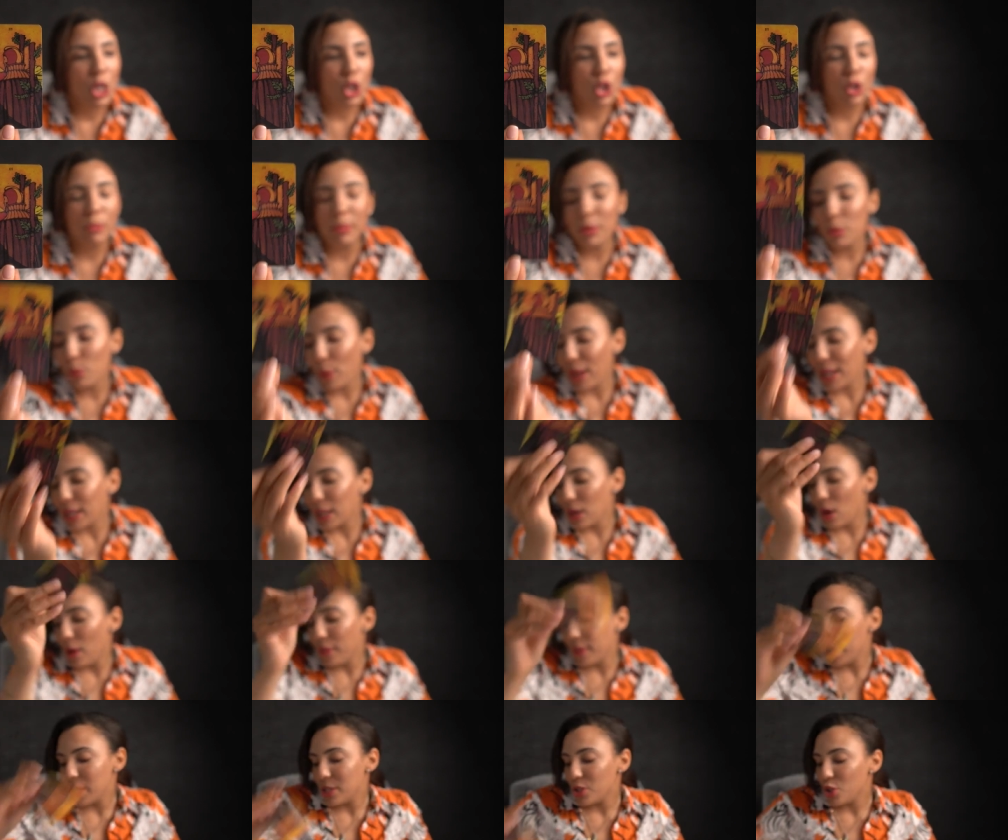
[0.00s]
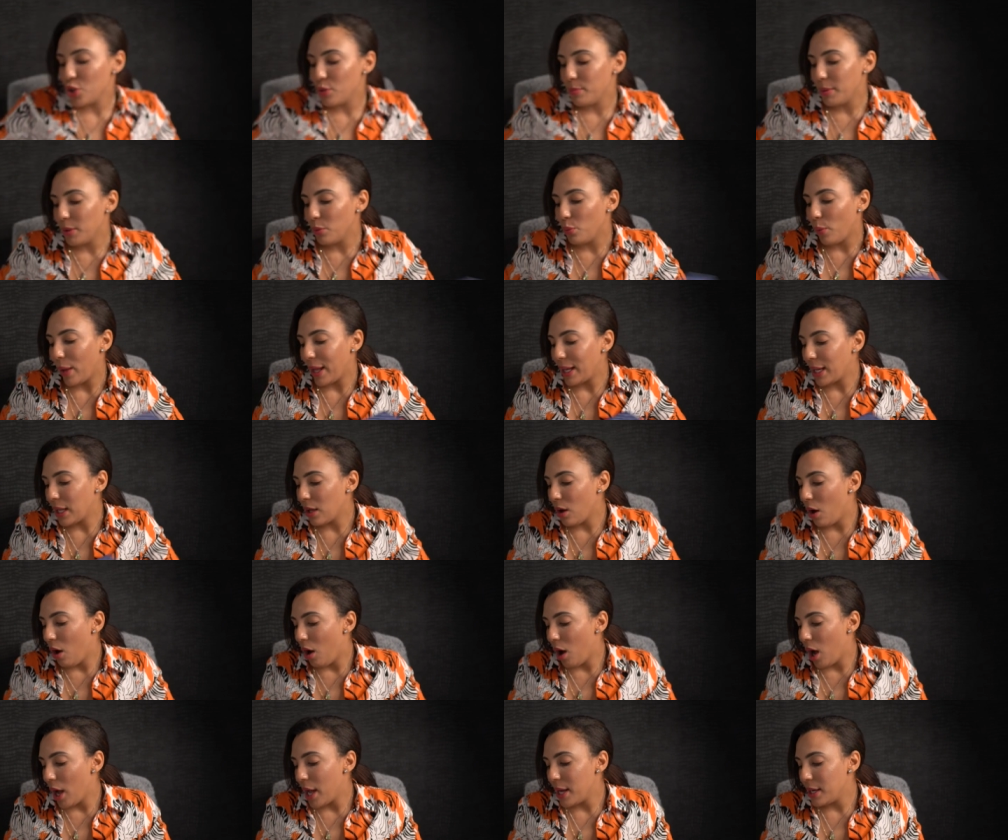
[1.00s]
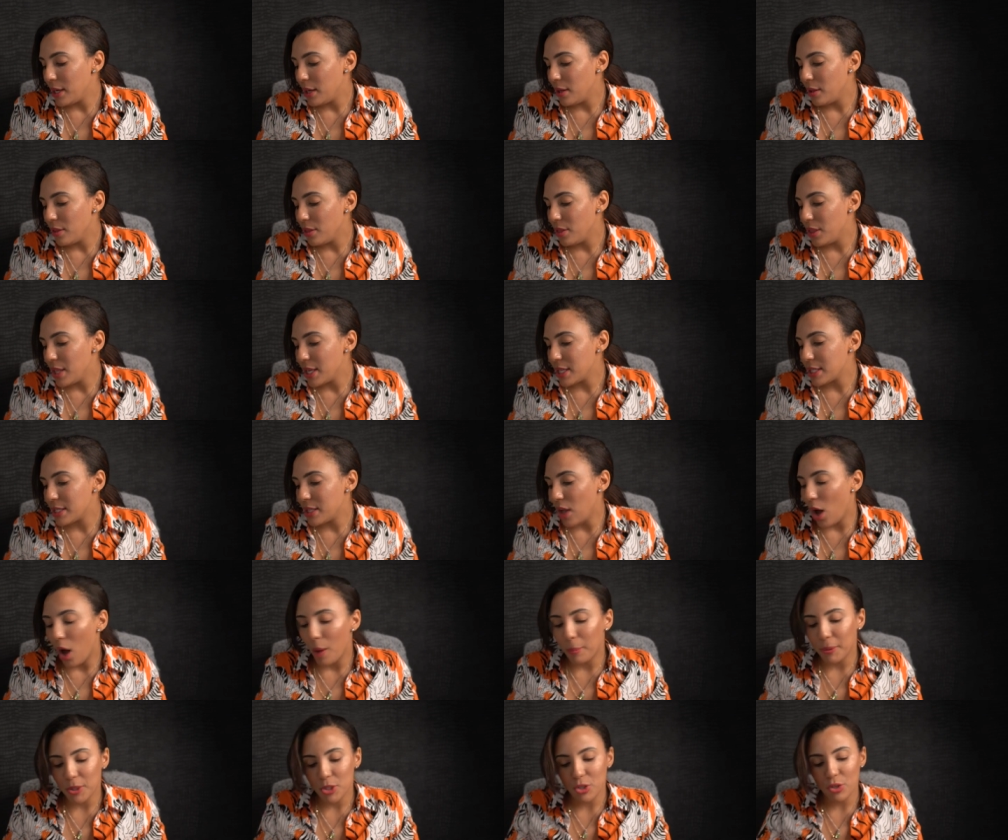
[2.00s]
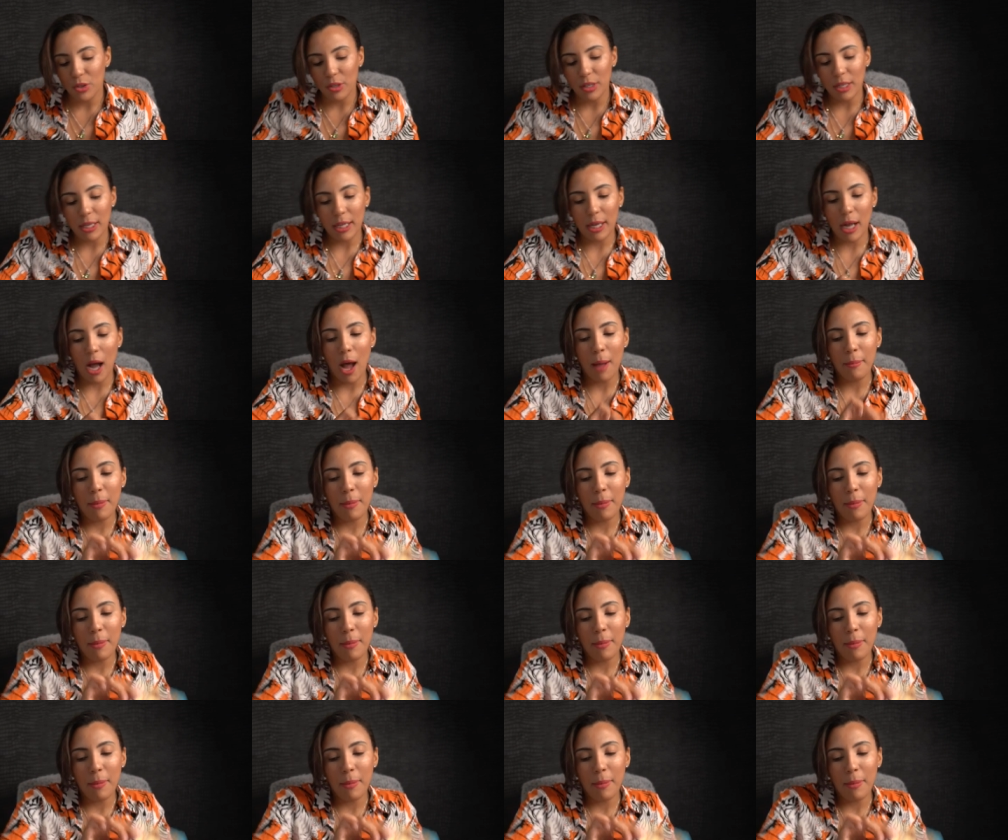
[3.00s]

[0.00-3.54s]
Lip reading: You've been waiting on this. You've been waiting on this opportunity to come,